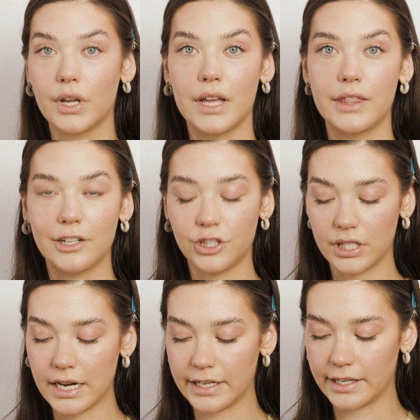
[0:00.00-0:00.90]
And that
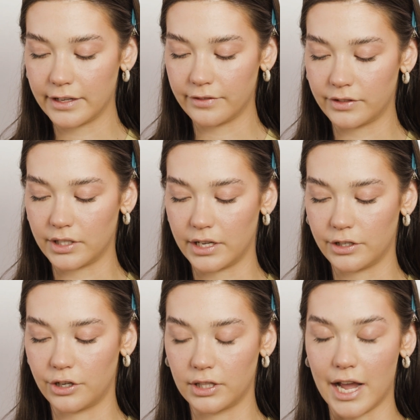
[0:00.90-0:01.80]
just kind of gives
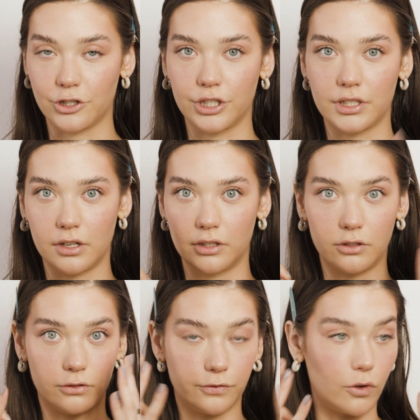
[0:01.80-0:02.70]
your lashes a
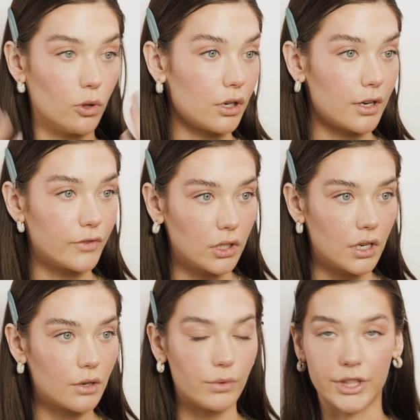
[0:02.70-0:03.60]
little fuller of a
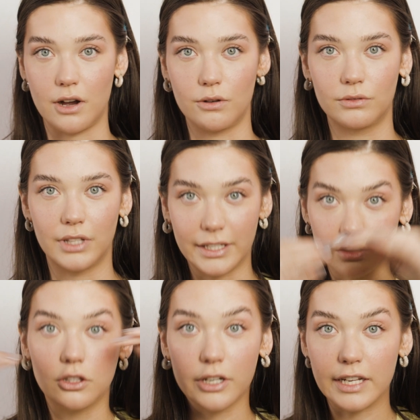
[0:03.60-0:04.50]
look without like
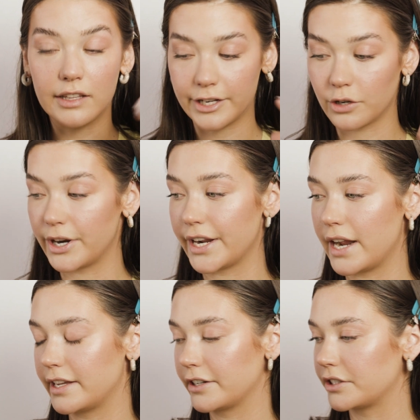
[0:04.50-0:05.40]
looking like you're wearing
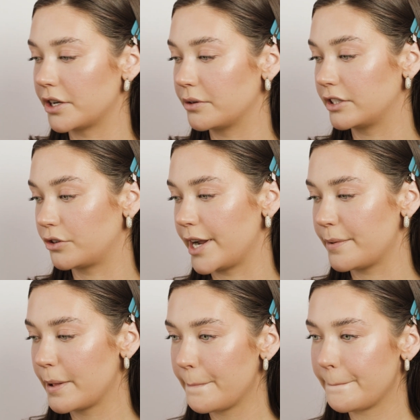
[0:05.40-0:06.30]
eyeliner, so it's great.
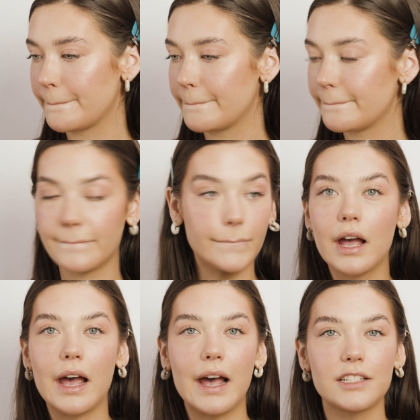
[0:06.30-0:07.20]

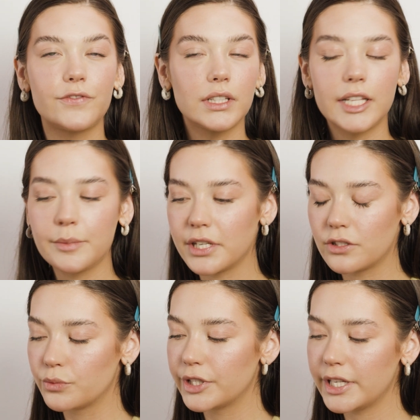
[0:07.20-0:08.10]
As for lips,
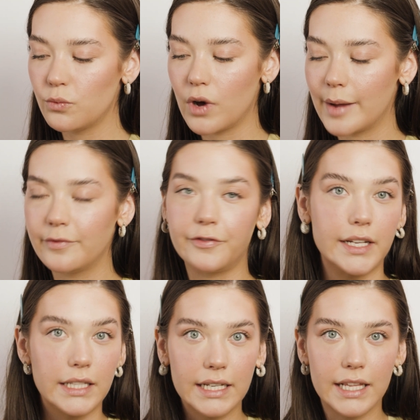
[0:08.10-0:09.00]
it's really what I'm
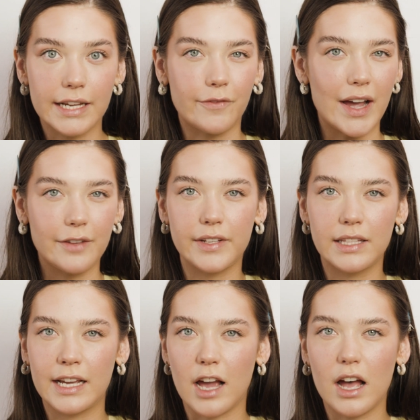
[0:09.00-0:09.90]
feeling. Like if I feel
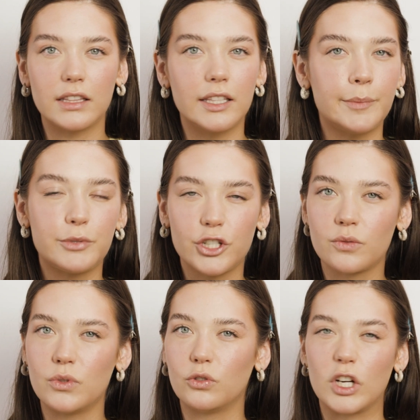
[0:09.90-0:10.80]
like a lip
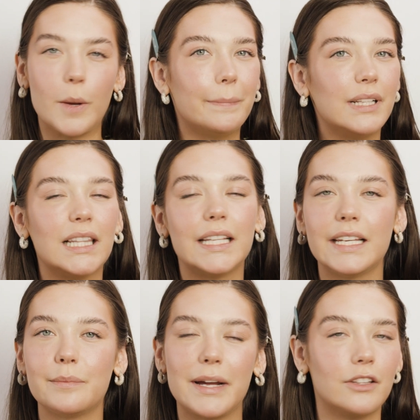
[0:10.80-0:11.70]
just will
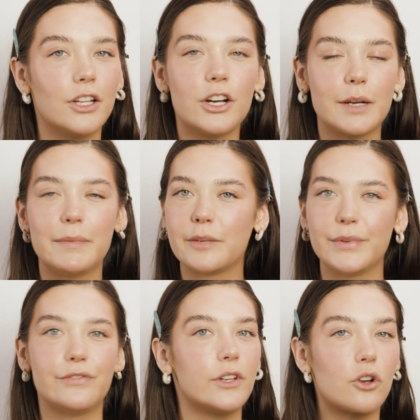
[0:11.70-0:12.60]
complete my look and make
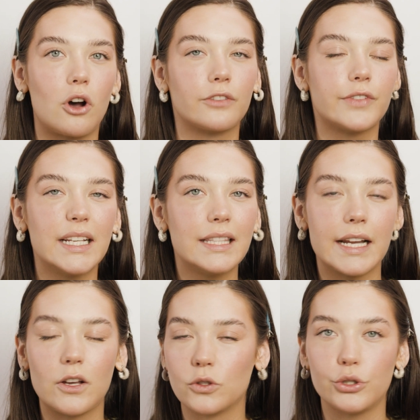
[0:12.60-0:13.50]
me feel confident,
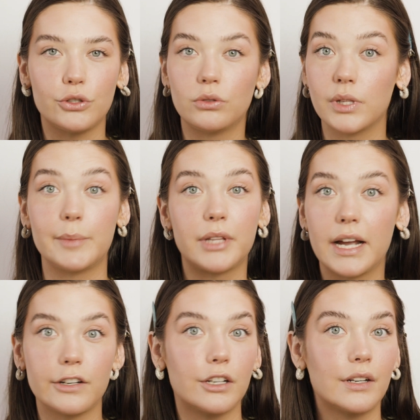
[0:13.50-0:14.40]
then I'll do lip
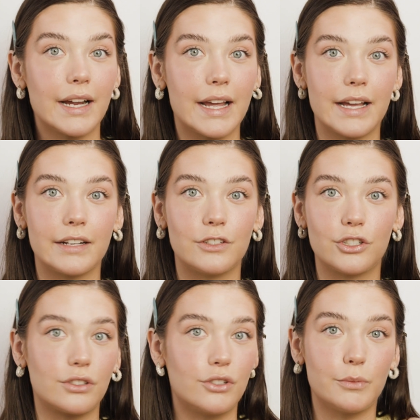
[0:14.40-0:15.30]
liner and
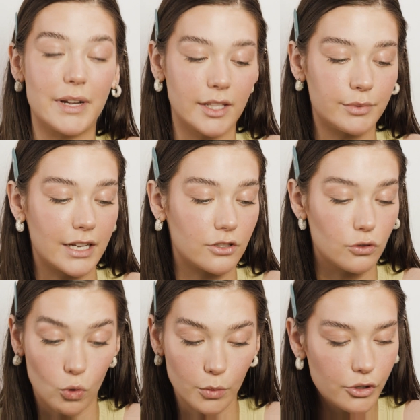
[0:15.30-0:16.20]
just do my lips as
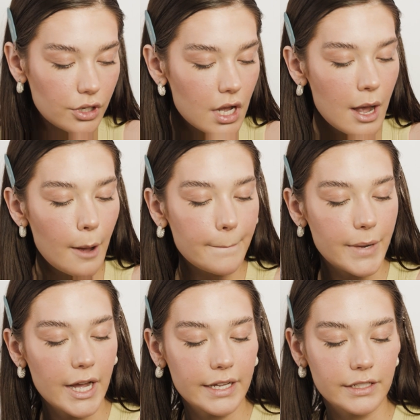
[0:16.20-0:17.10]
normal.
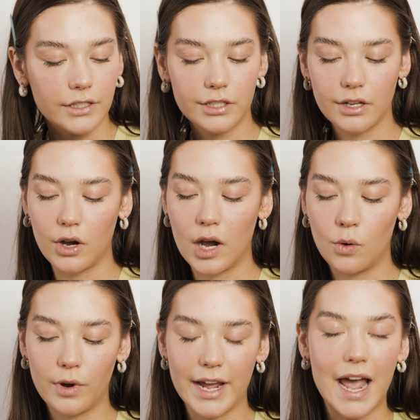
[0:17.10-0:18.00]
But
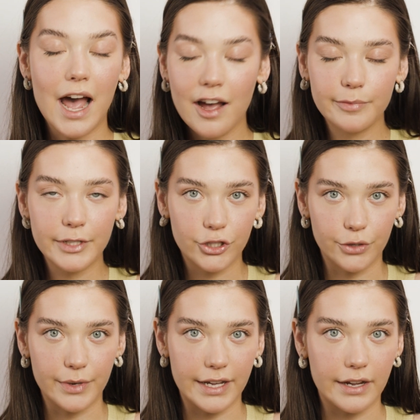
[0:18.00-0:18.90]
what I have been
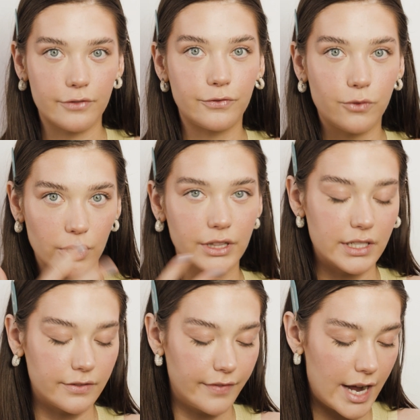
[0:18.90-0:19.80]
doing for
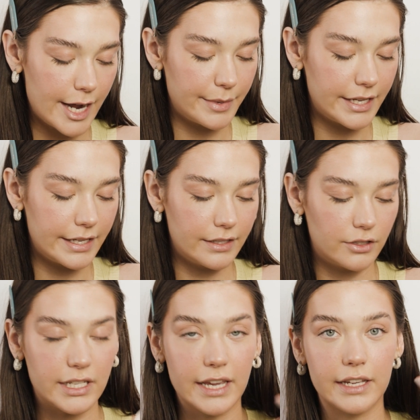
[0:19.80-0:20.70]
this vibe
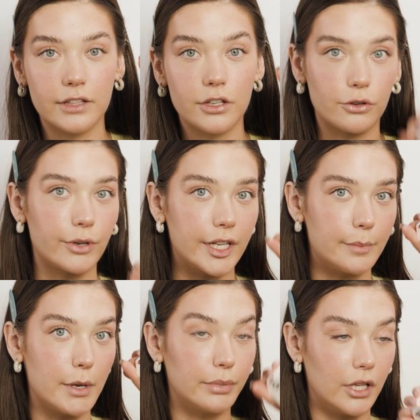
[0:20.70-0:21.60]
is taking the
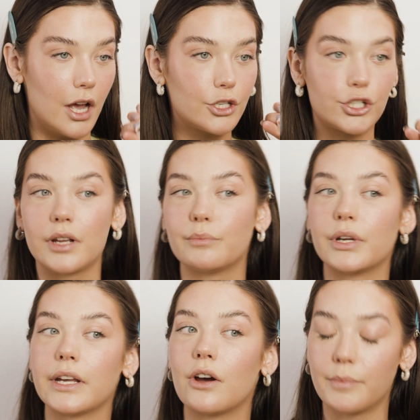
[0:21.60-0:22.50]
cream blush and
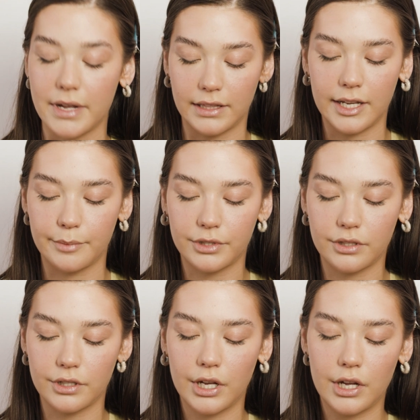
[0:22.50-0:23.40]
putting it on my
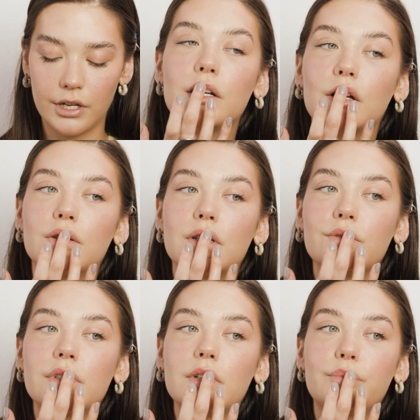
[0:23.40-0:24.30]
lips. So
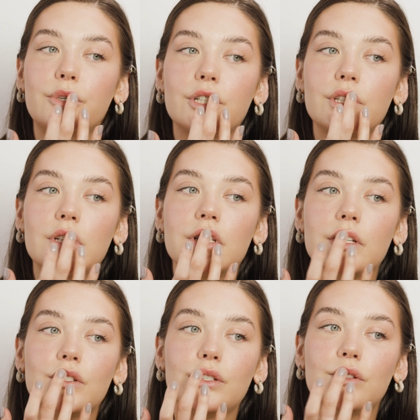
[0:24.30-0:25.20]
I'm just gonna push this
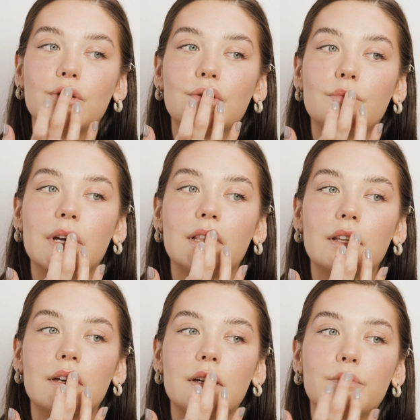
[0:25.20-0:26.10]
into my
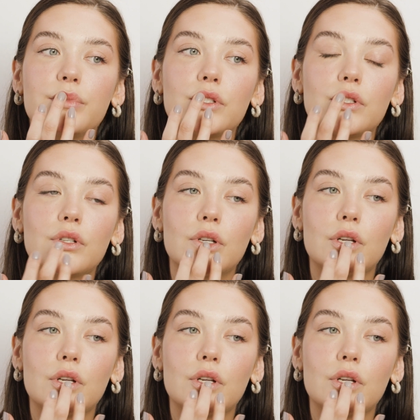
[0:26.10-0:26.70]
lips.